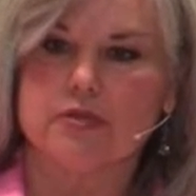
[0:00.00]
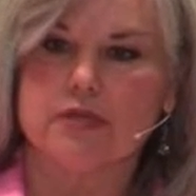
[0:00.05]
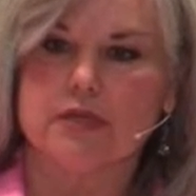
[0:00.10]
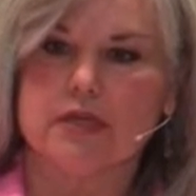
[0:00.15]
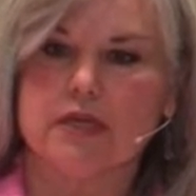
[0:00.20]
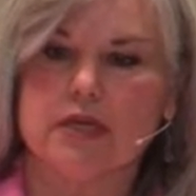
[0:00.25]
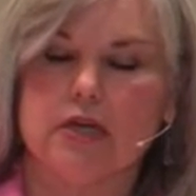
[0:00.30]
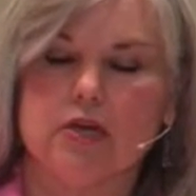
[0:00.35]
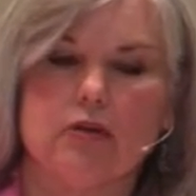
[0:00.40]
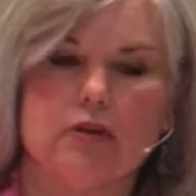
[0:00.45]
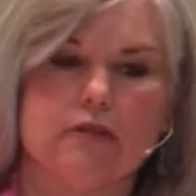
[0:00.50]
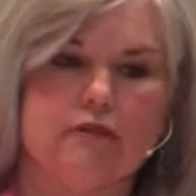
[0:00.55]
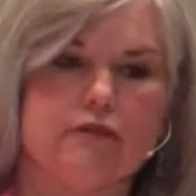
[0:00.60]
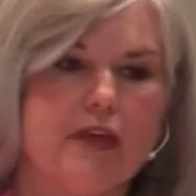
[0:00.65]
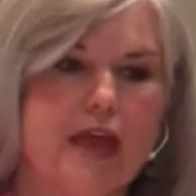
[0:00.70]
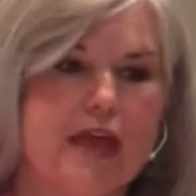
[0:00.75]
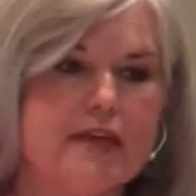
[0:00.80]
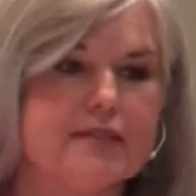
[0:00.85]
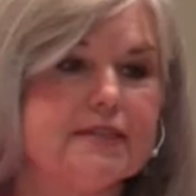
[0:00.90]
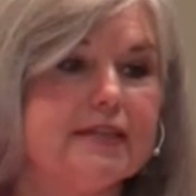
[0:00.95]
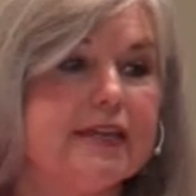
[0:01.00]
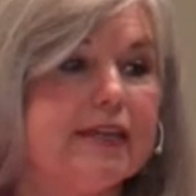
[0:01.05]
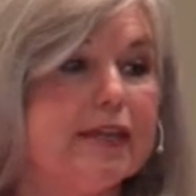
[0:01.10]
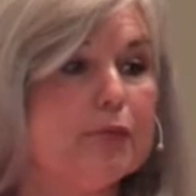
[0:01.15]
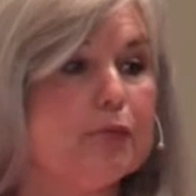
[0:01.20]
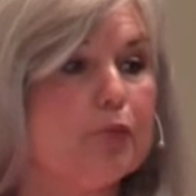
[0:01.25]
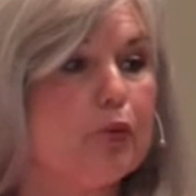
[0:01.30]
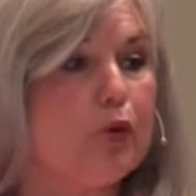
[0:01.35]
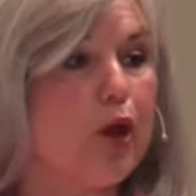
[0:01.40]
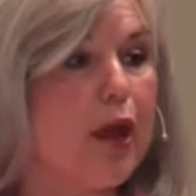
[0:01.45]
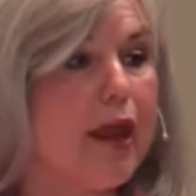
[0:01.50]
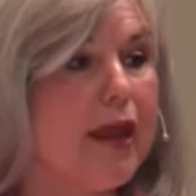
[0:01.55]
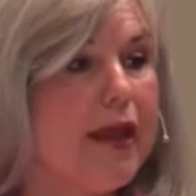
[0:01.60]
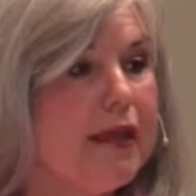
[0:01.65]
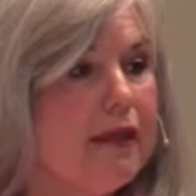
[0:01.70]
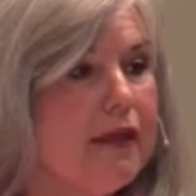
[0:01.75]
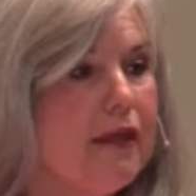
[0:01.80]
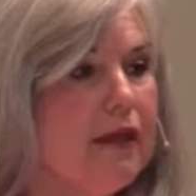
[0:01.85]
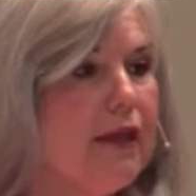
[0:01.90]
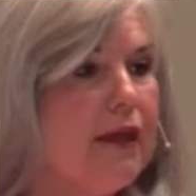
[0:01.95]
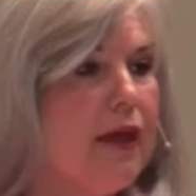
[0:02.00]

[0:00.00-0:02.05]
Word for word: in here on fasting and praying.